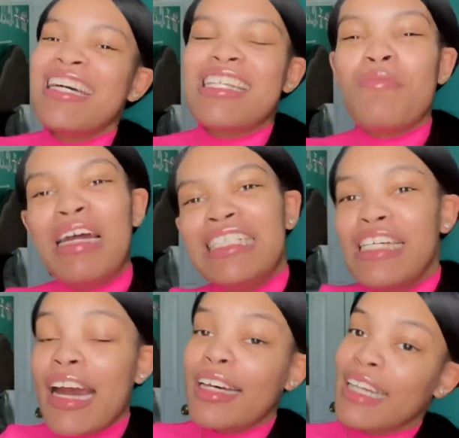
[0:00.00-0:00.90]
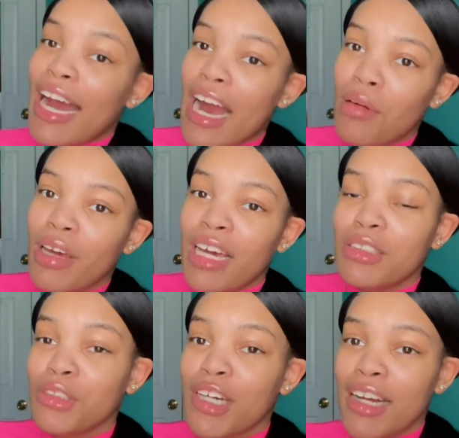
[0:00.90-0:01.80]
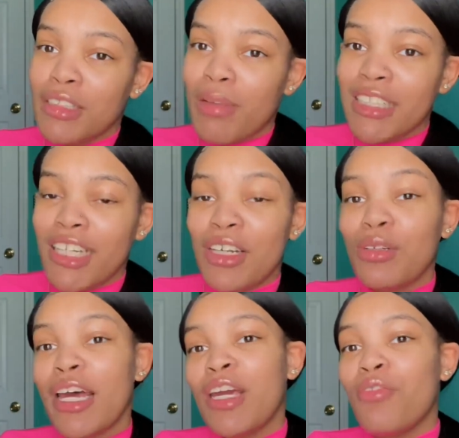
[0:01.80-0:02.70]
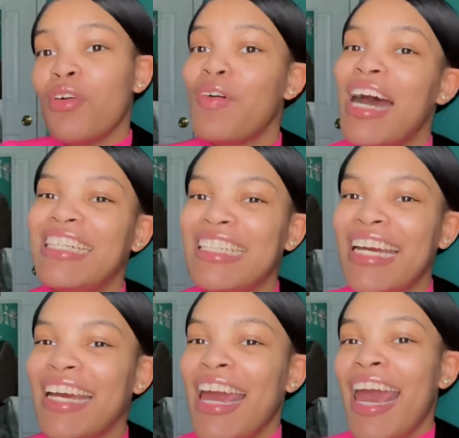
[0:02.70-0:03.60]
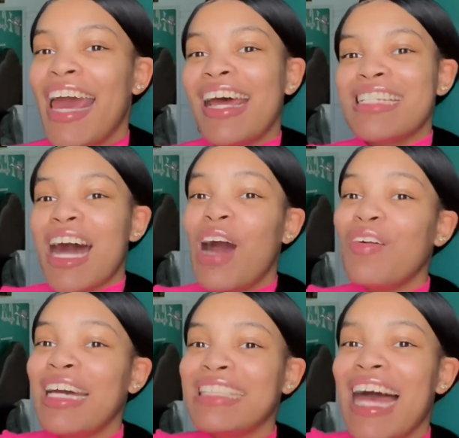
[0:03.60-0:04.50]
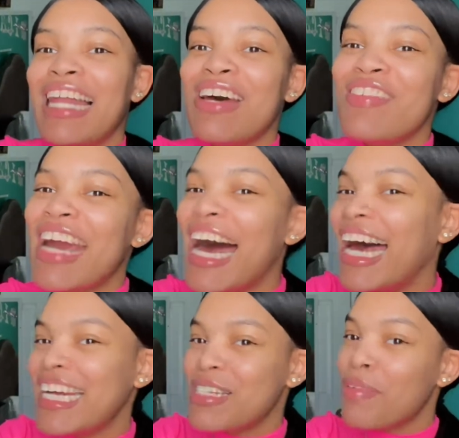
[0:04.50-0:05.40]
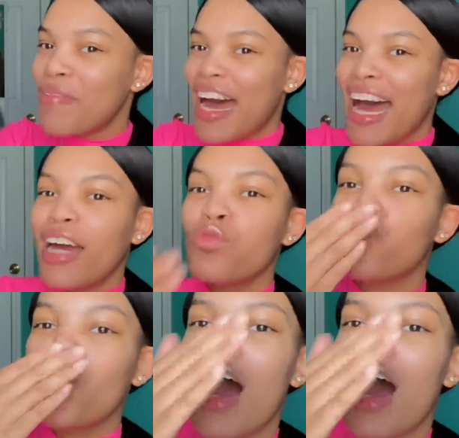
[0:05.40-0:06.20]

so make sure you guys like comment and subscribe to my channel thank you for watching as always i love you guys bye bye